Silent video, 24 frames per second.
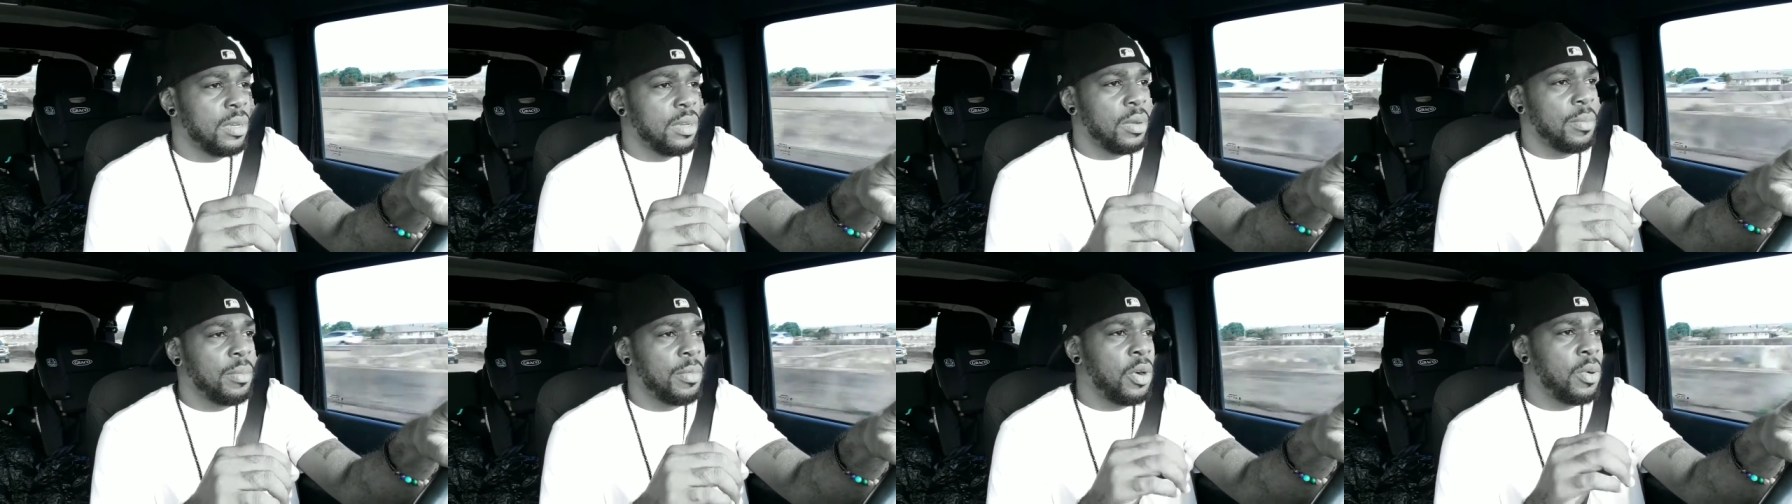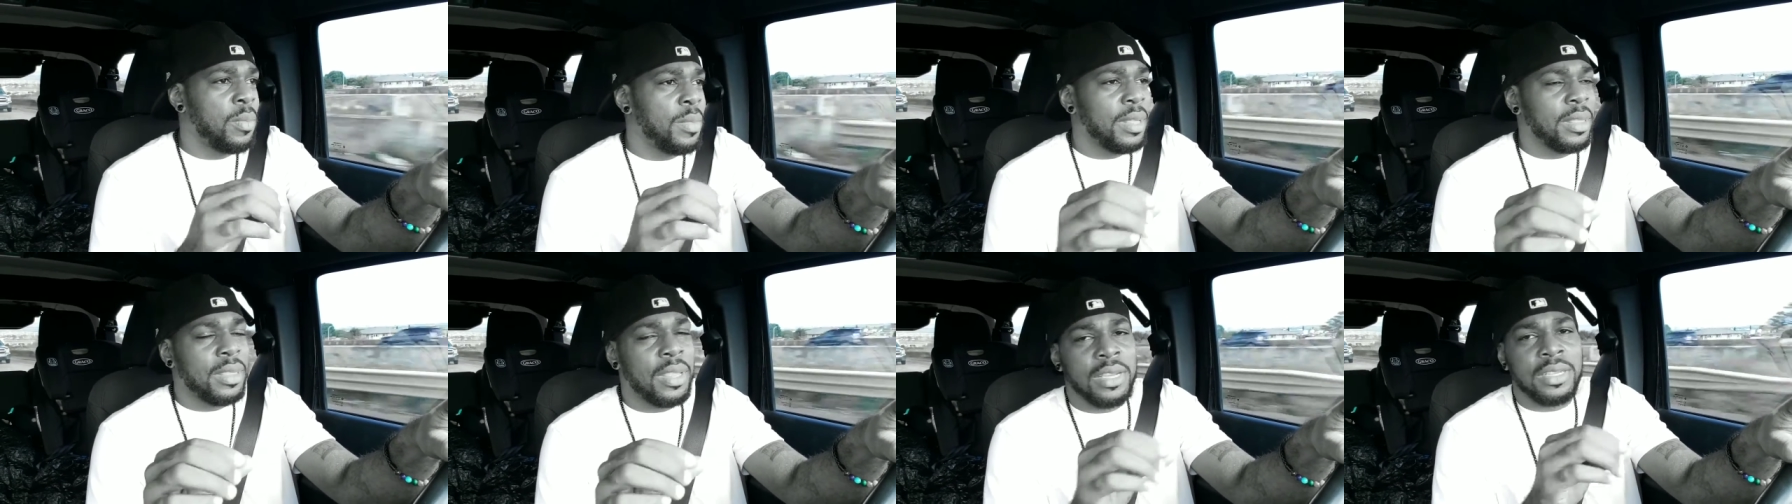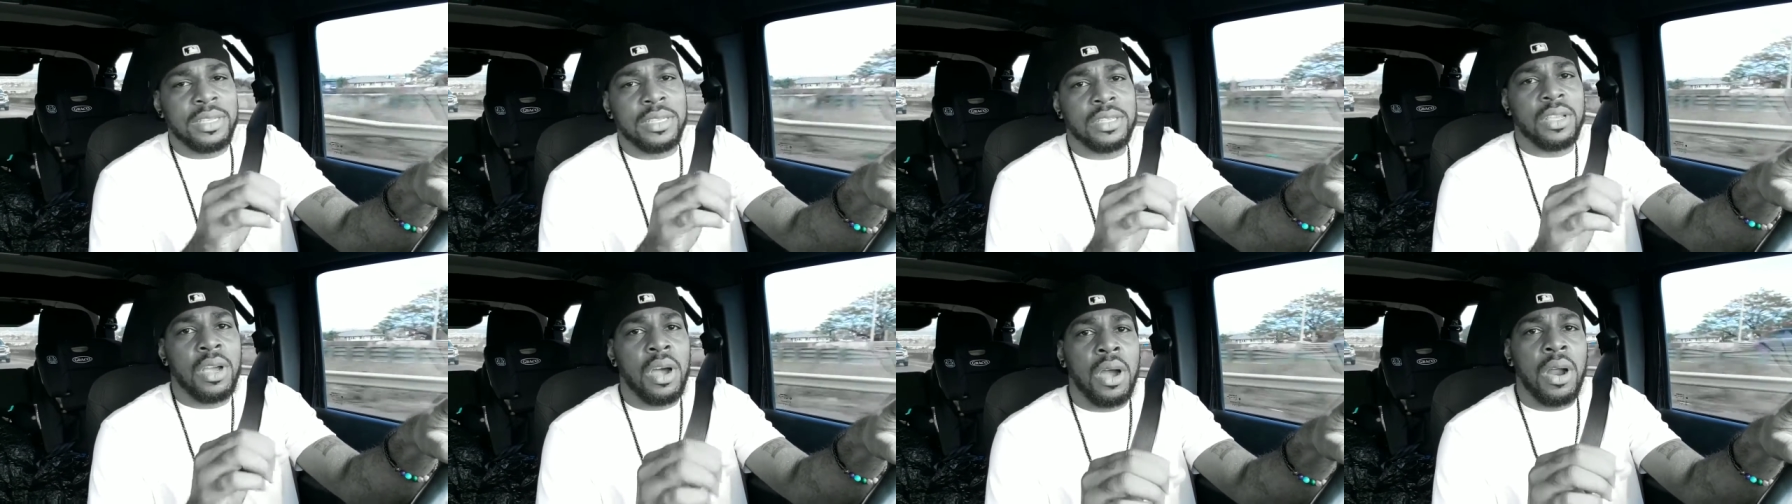The moment they
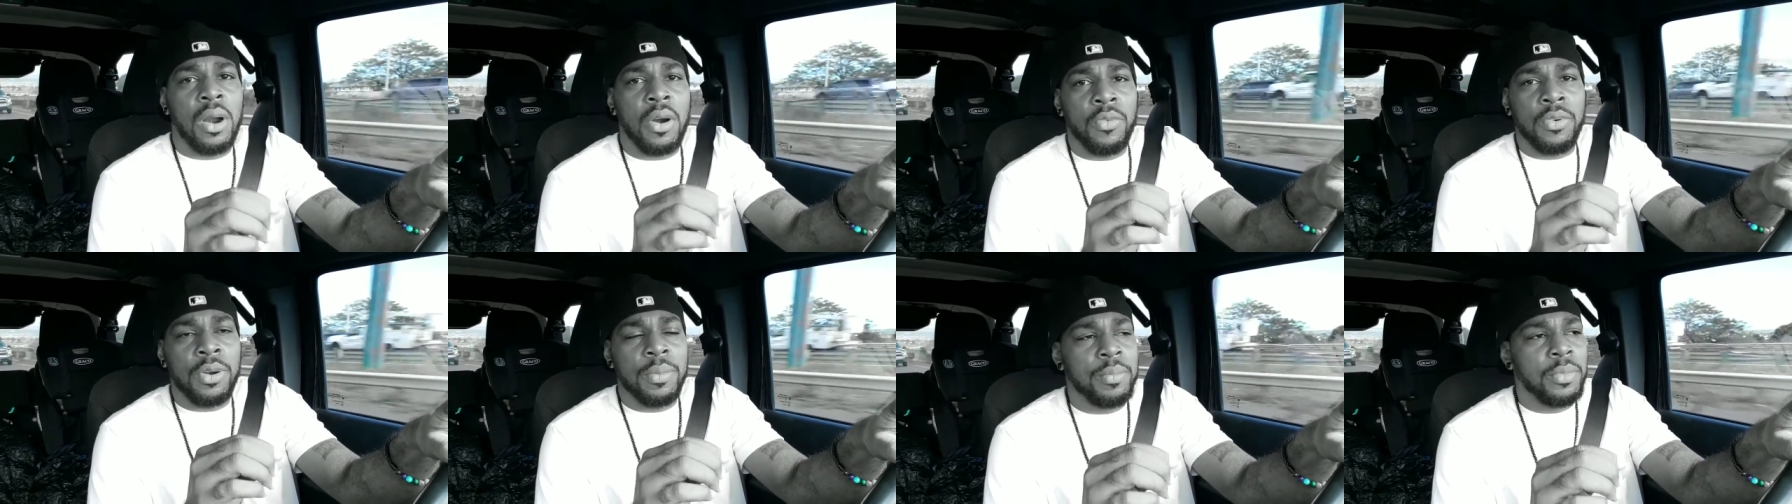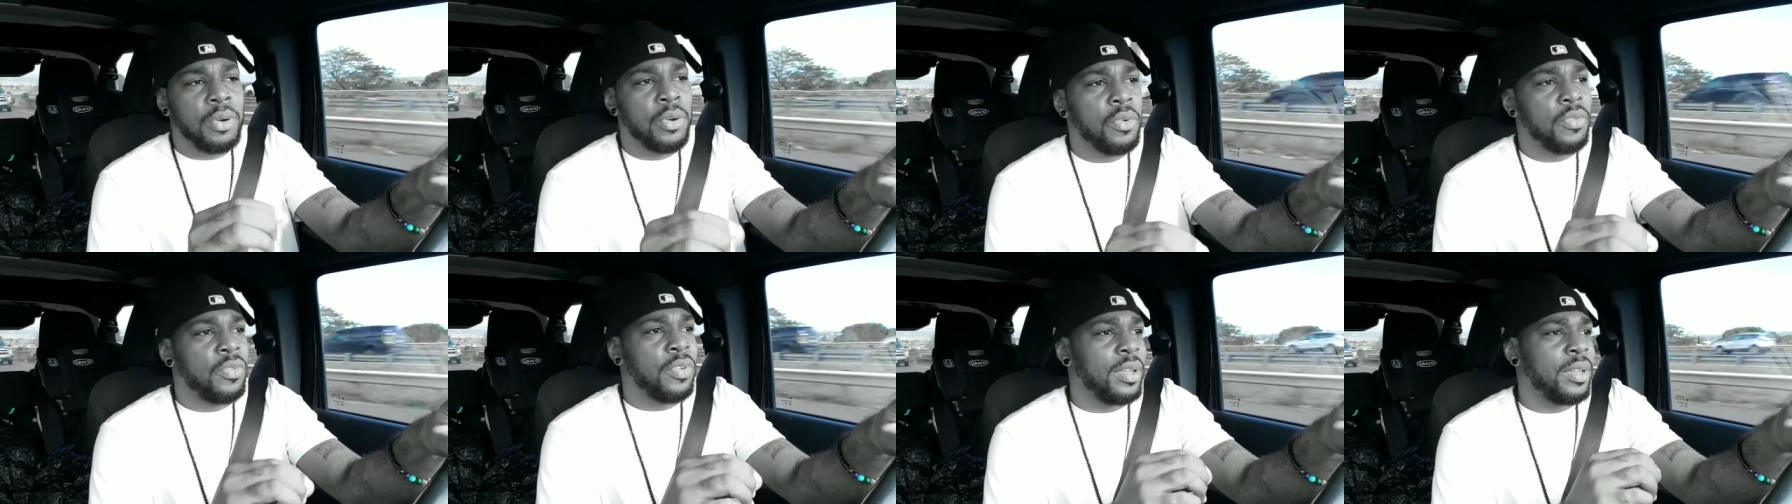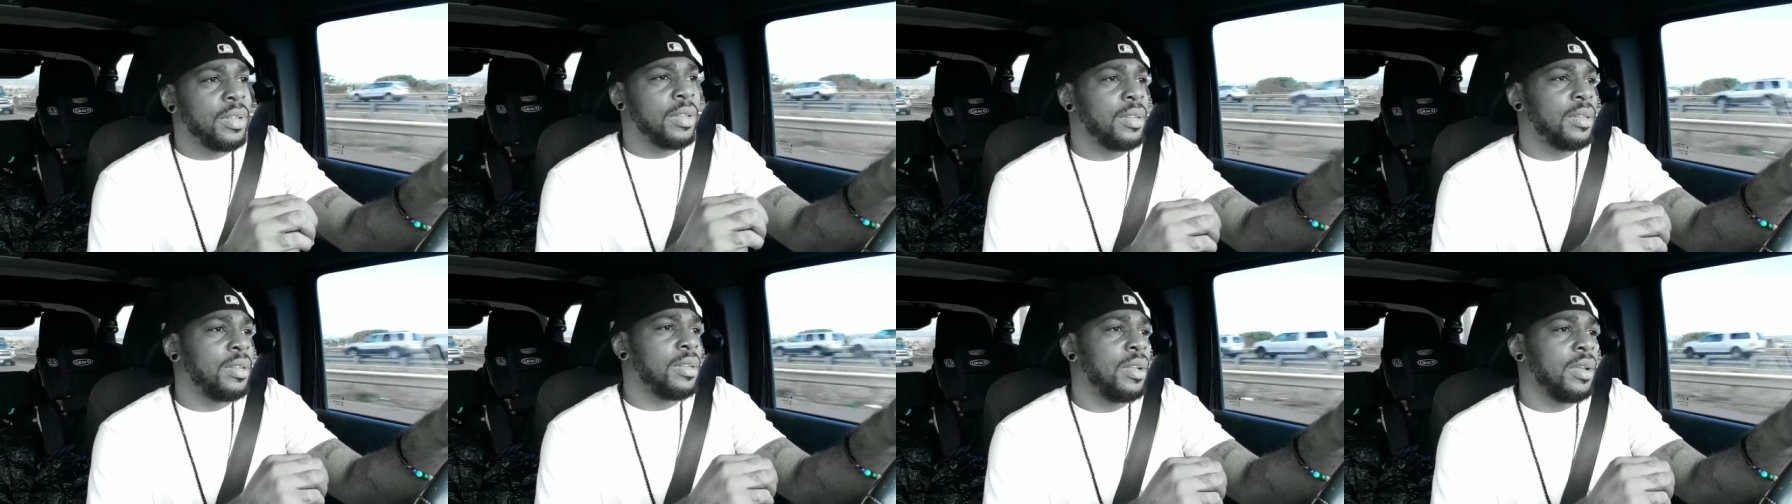start
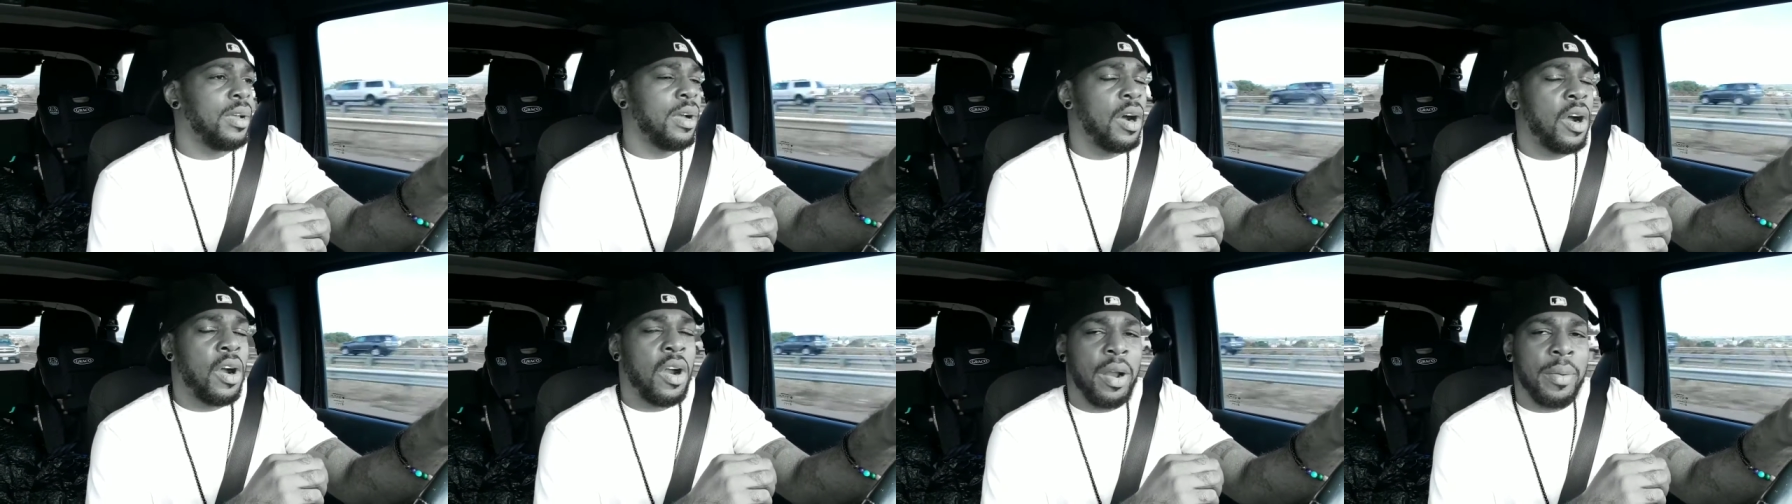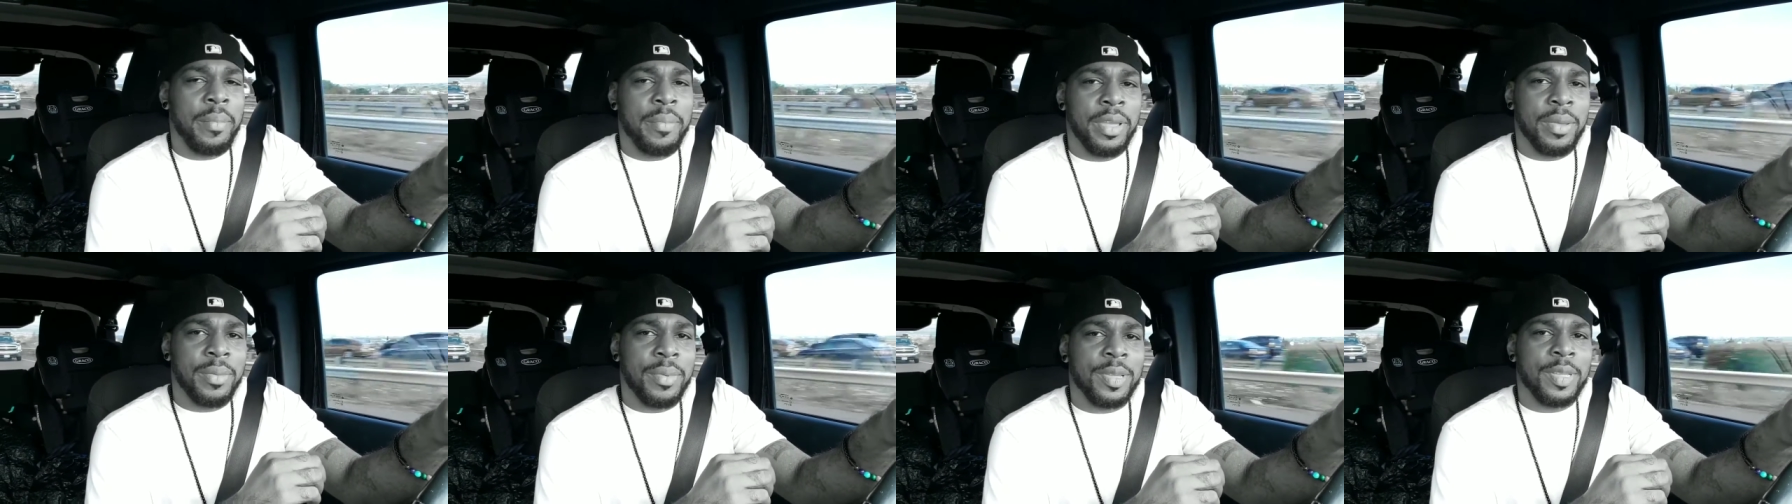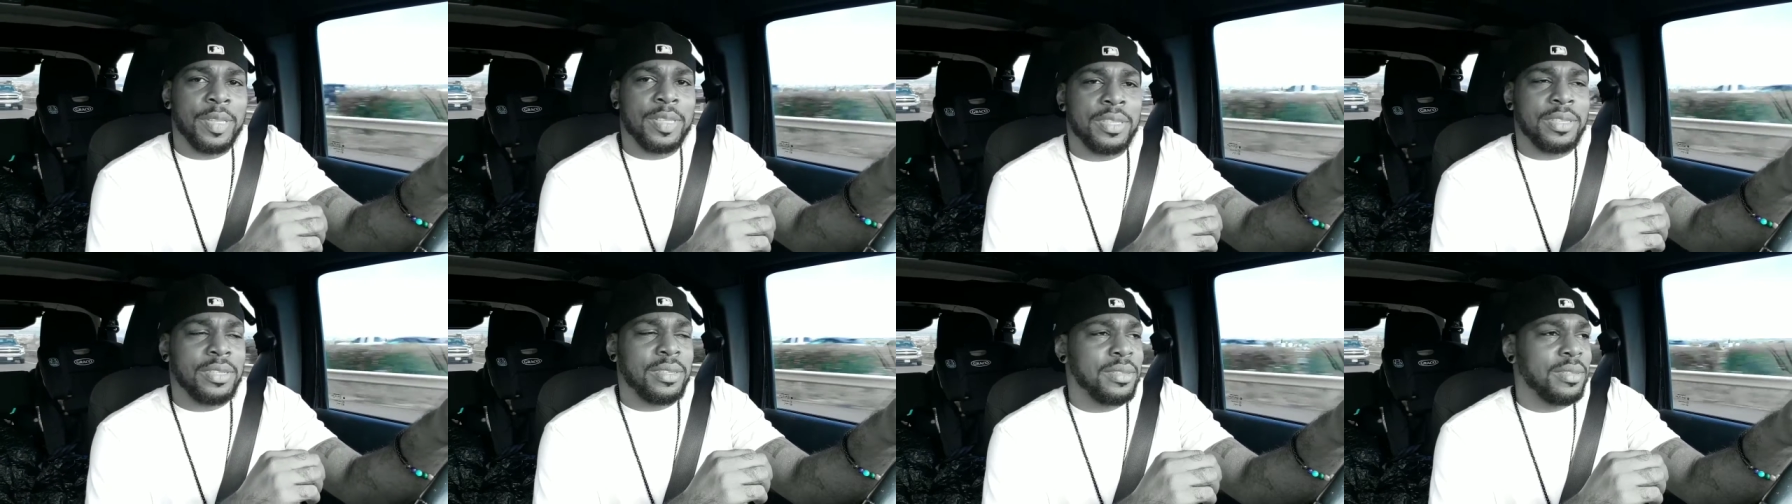removing our
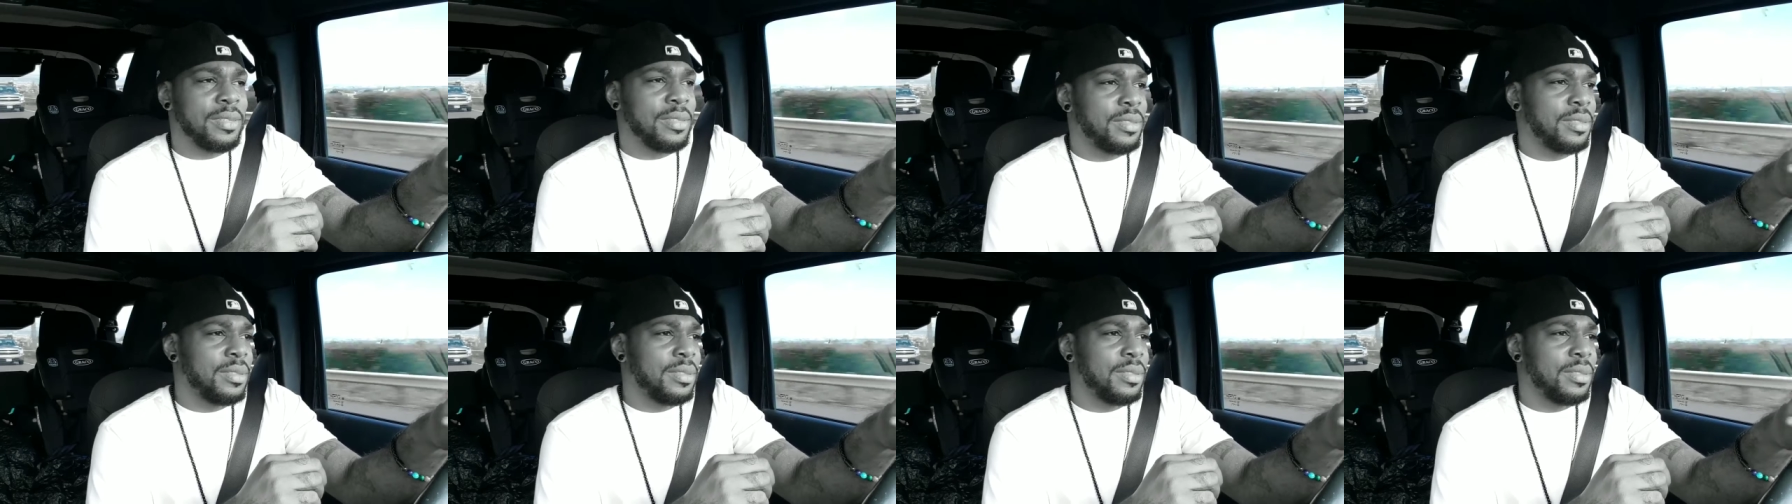amendments,